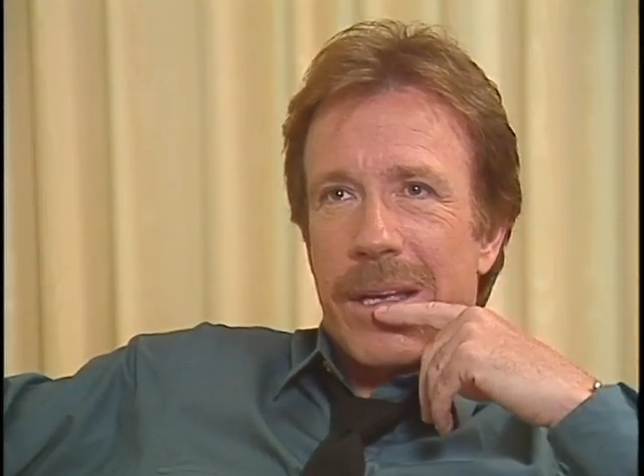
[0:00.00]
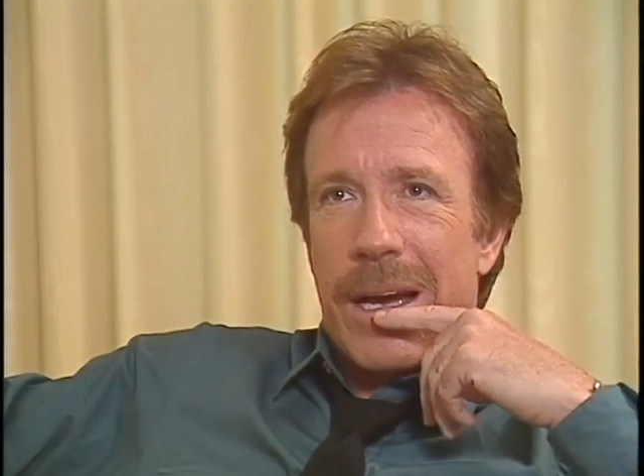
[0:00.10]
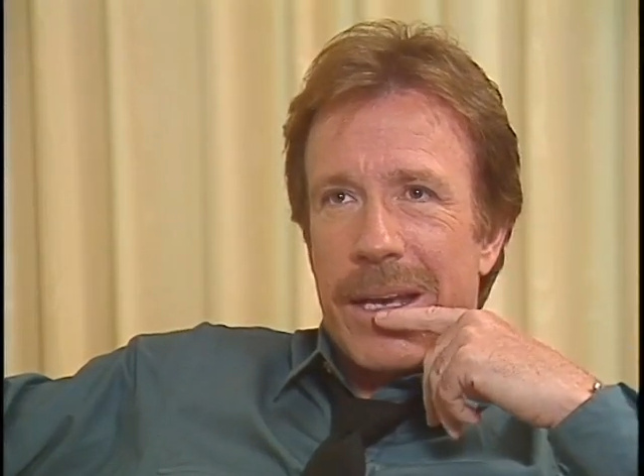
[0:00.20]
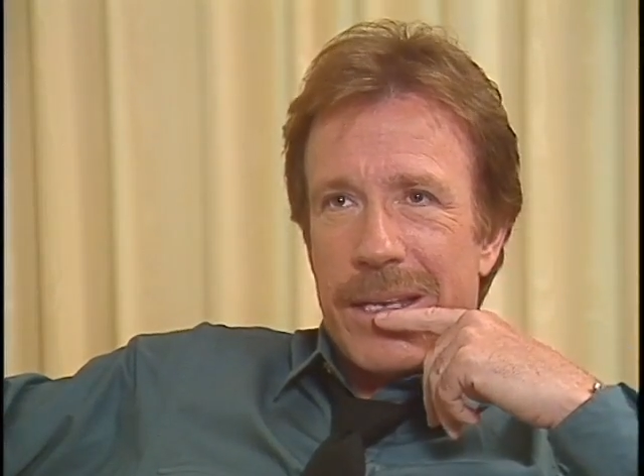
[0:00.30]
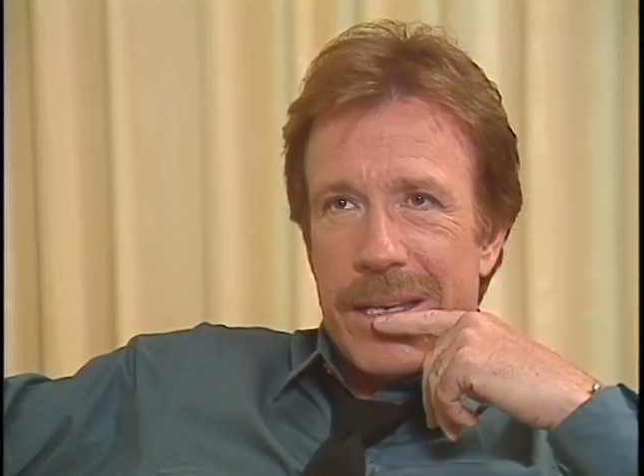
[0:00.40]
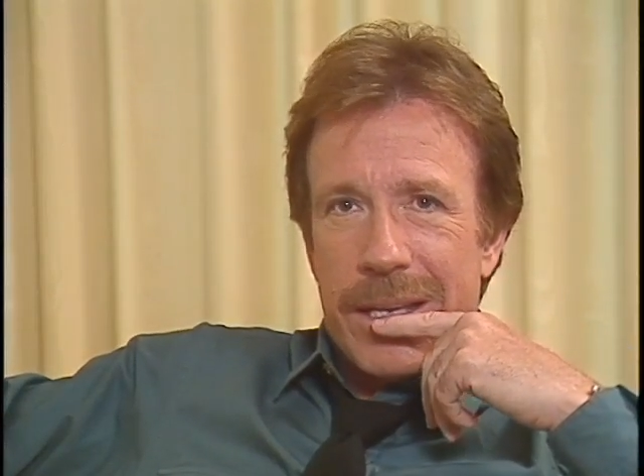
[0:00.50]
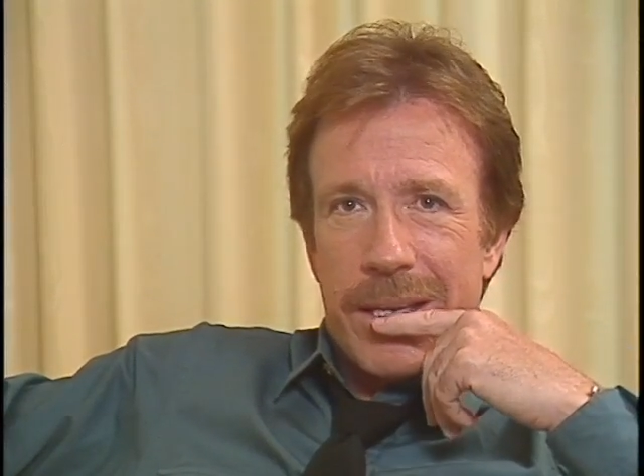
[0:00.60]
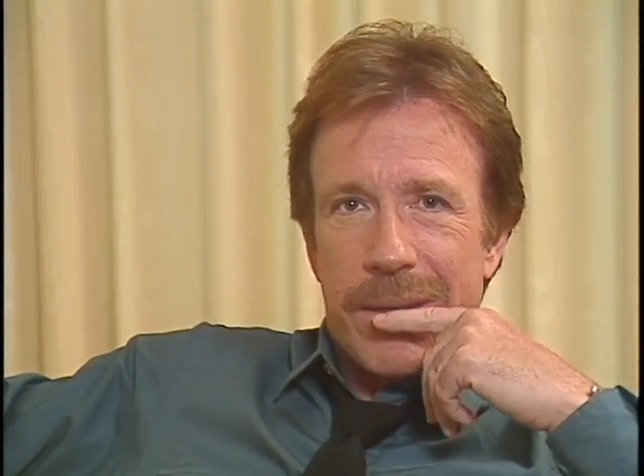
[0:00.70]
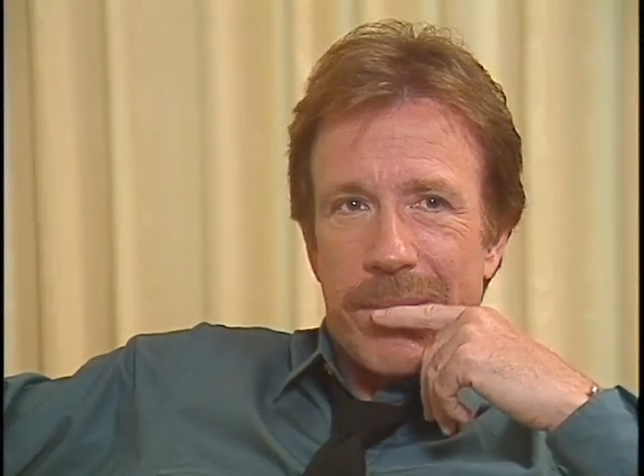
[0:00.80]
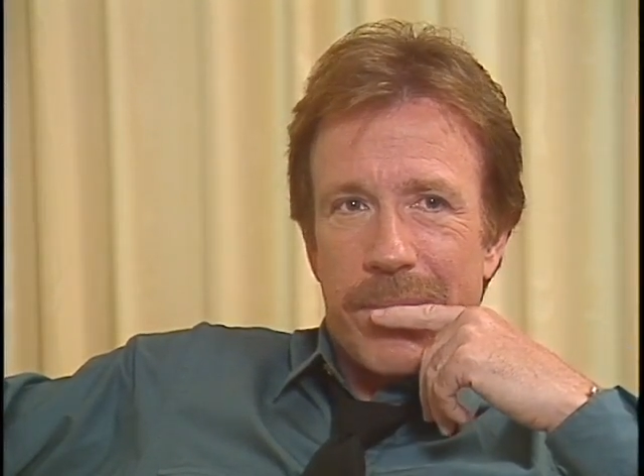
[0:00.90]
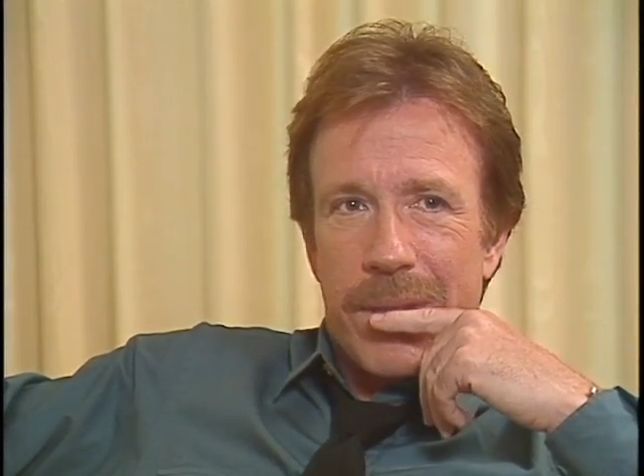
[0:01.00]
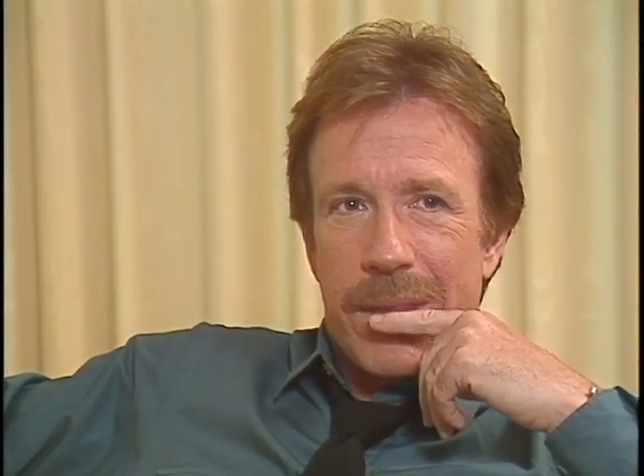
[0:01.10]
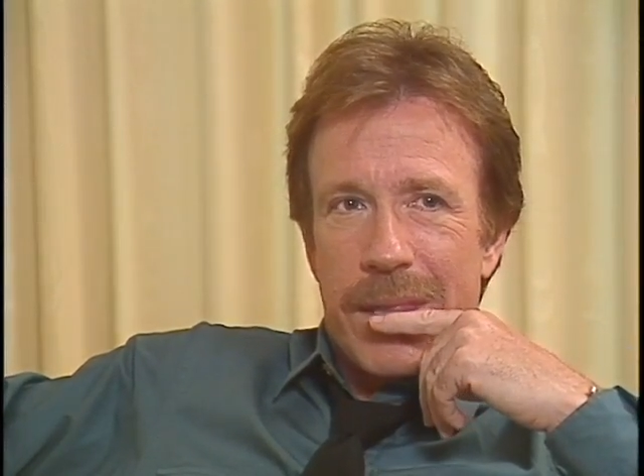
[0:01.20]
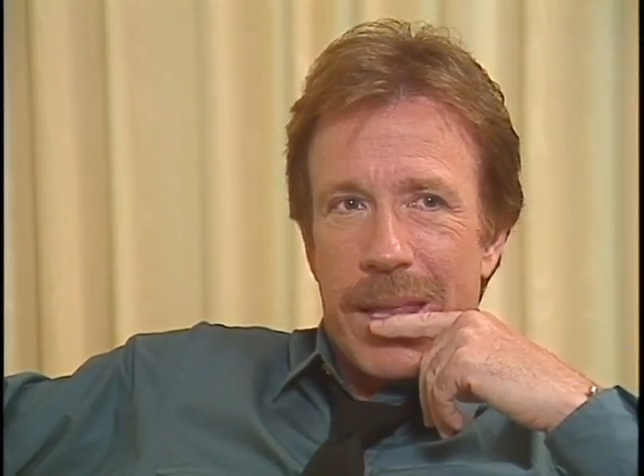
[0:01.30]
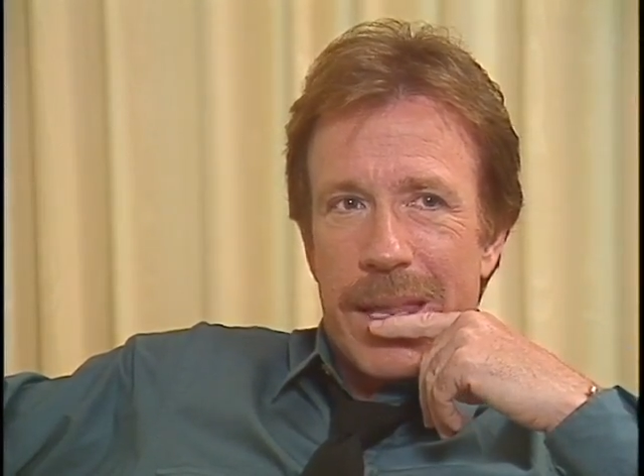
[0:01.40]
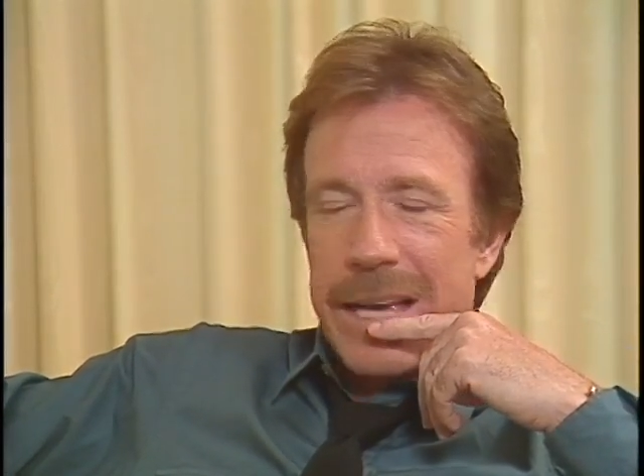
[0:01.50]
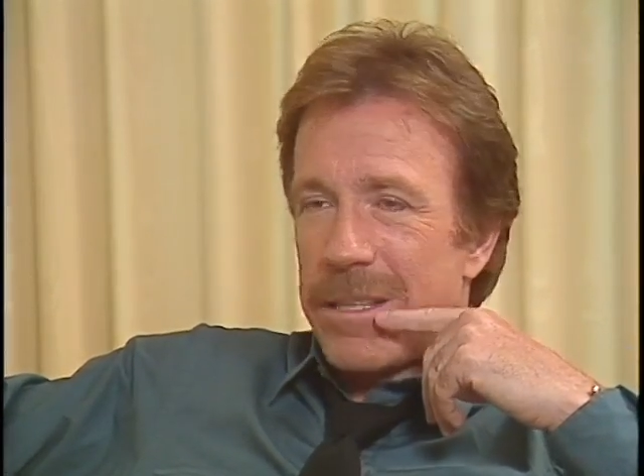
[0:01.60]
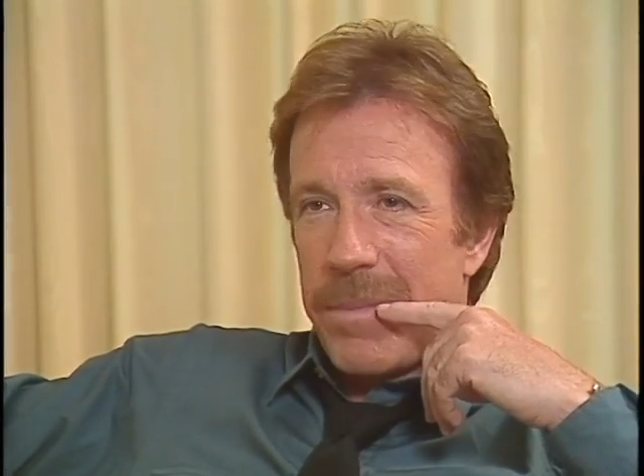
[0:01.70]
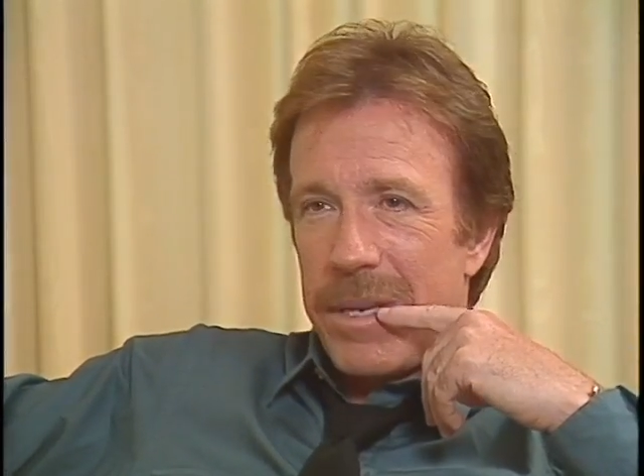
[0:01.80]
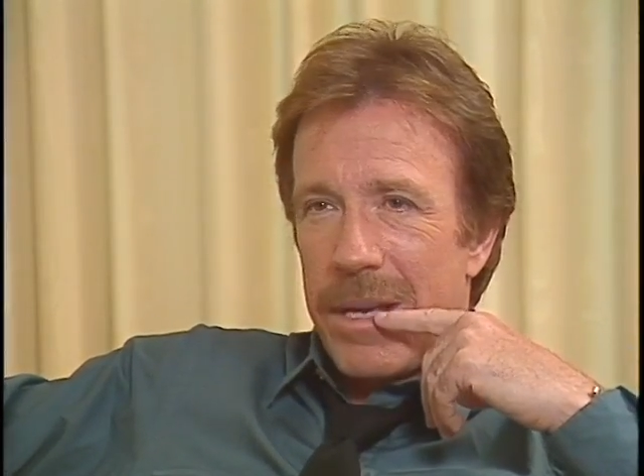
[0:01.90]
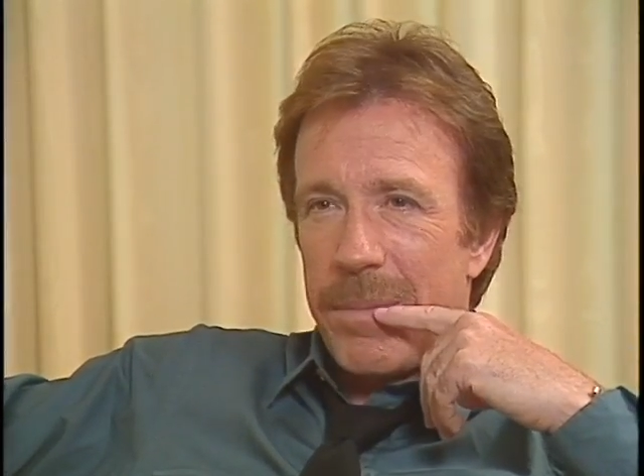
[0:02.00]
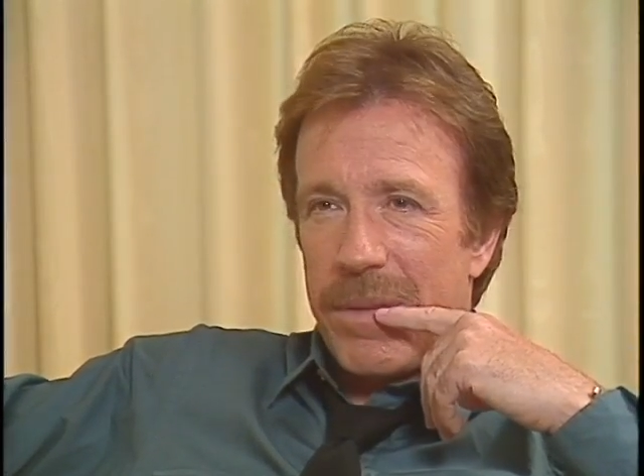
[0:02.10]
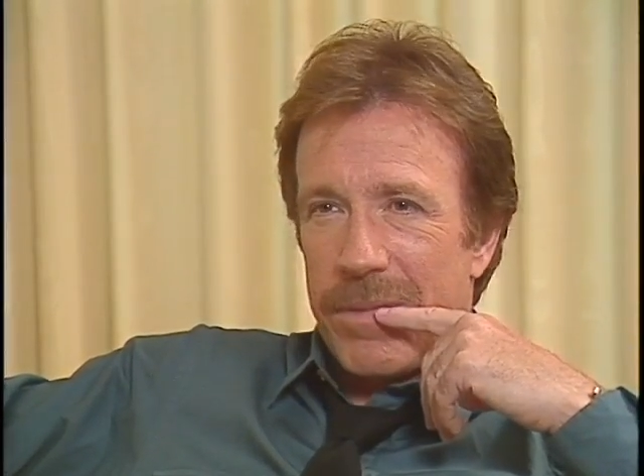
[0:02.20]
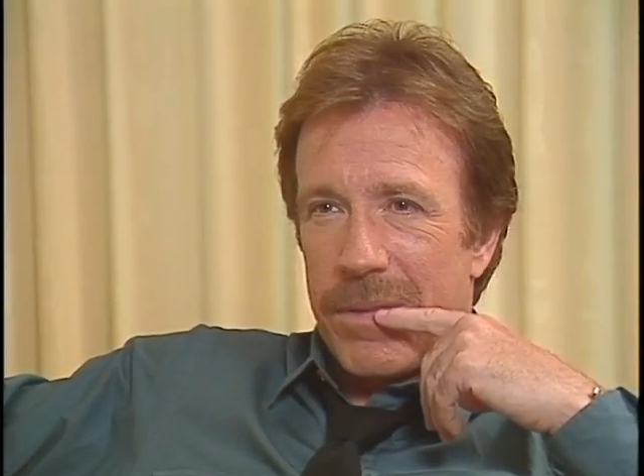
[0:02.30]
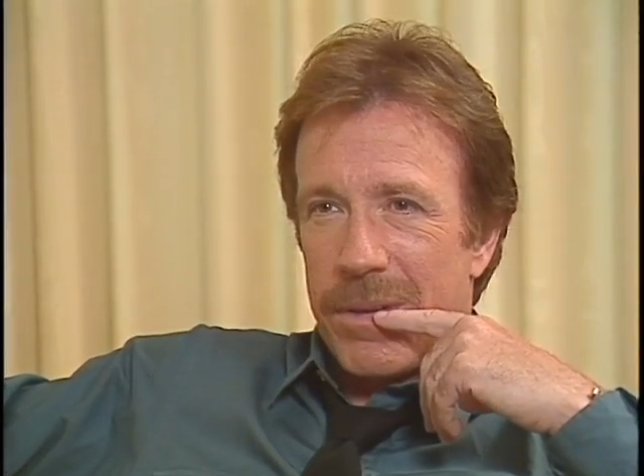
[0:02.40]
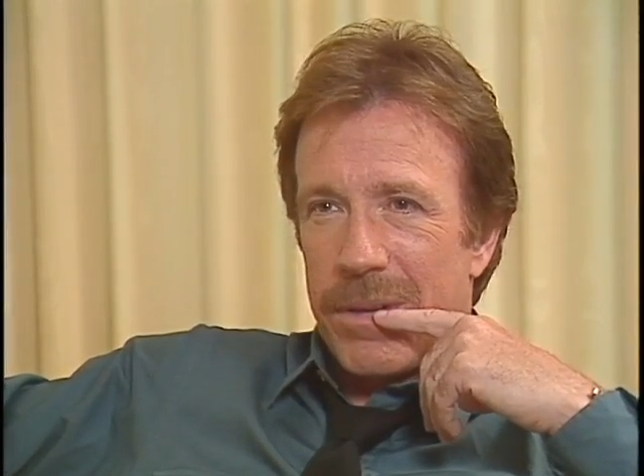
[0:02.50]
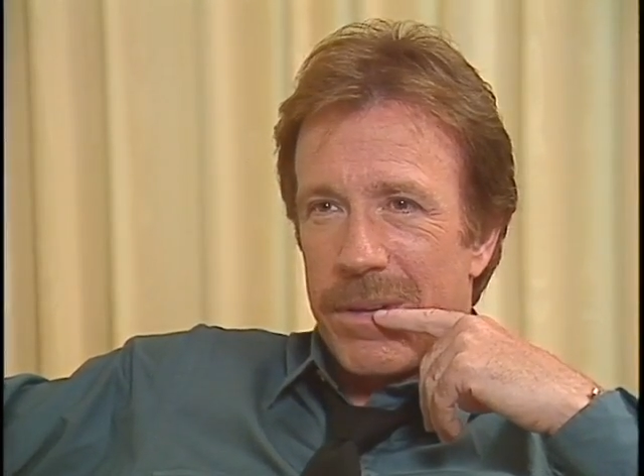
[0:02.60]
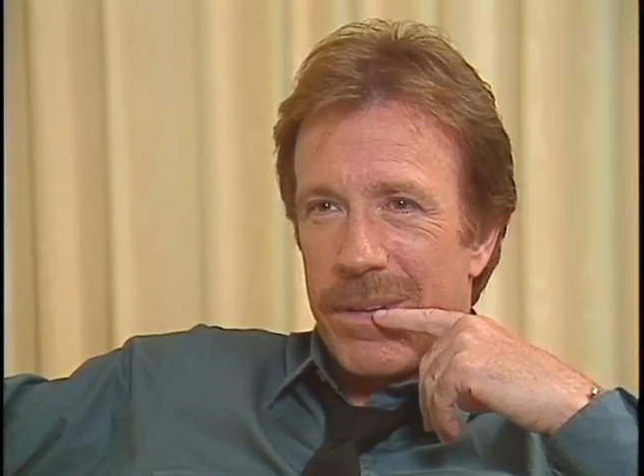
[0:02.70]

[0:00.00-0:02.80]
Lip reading: idea that hasn't been done before,